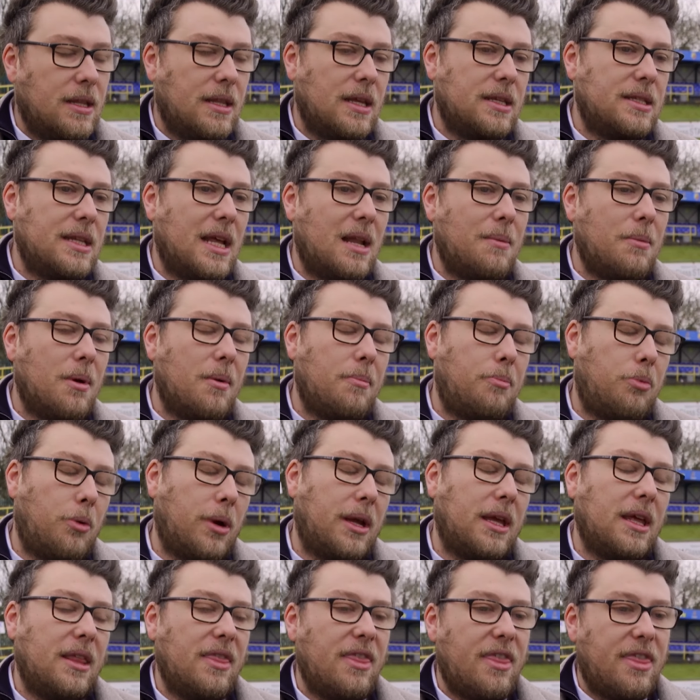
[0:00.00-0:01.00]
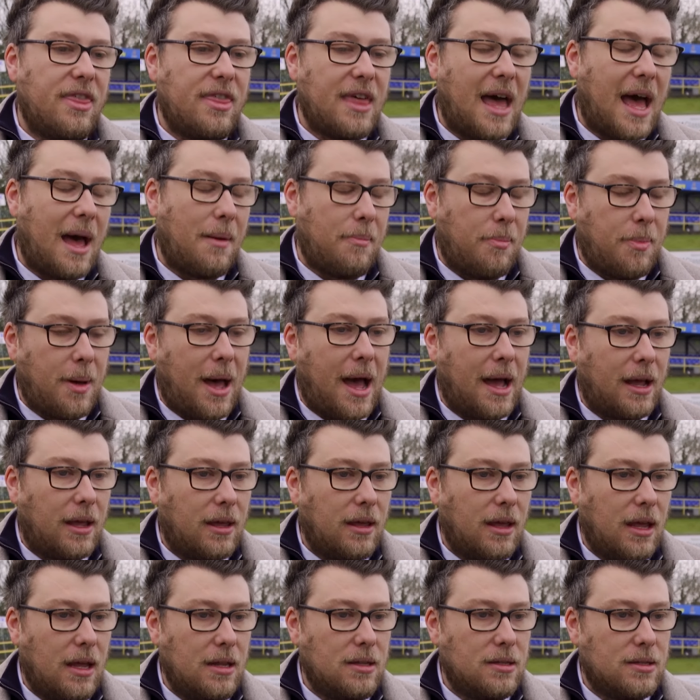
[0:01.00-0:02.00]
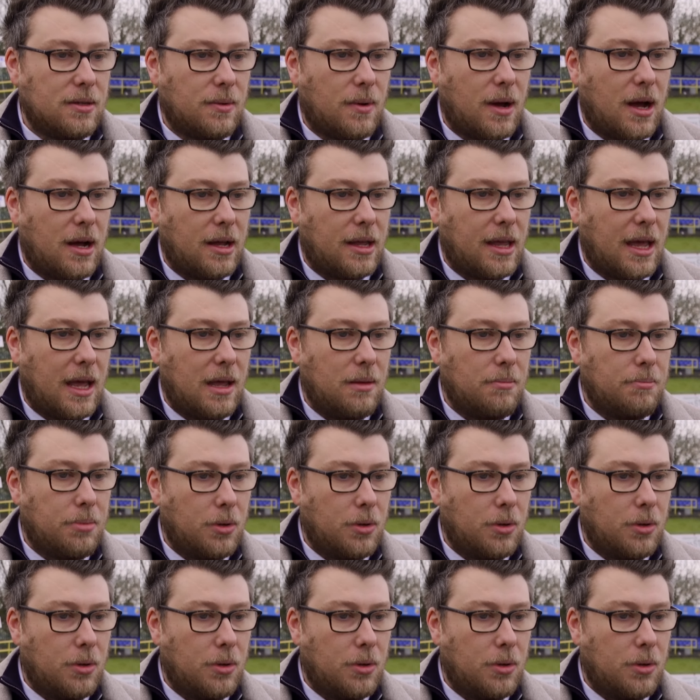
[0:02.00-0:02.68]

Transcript: There's an element of bringing that back into our game,